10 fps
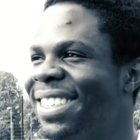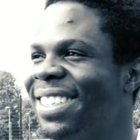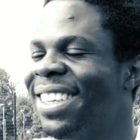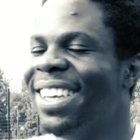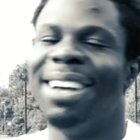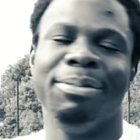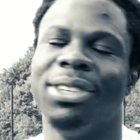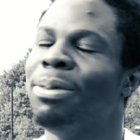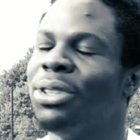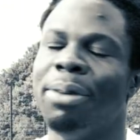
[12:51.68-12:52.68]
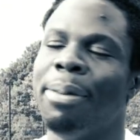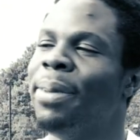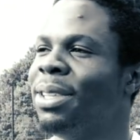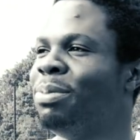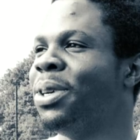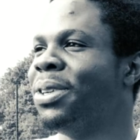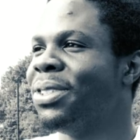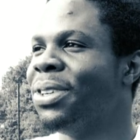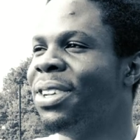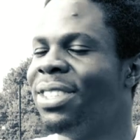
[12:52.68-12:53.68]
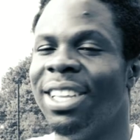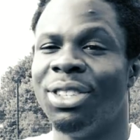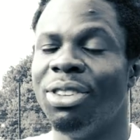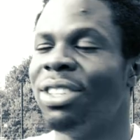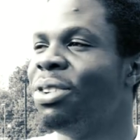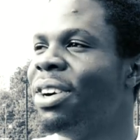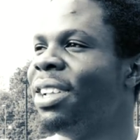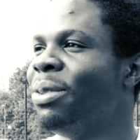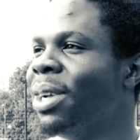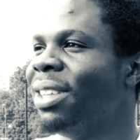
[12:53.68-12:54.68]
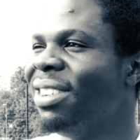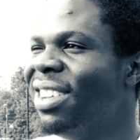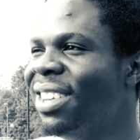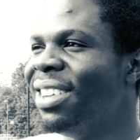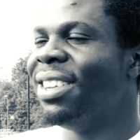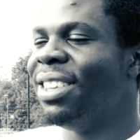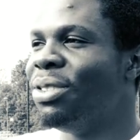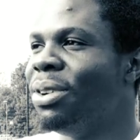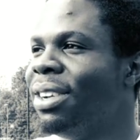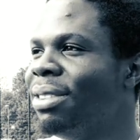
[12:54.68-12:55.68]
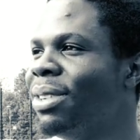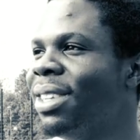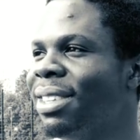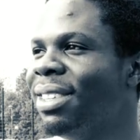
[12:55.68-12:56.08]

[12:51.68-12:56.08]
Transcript: Yeah, I'm trying my best, bro. So it's doing really well. It's doing really well.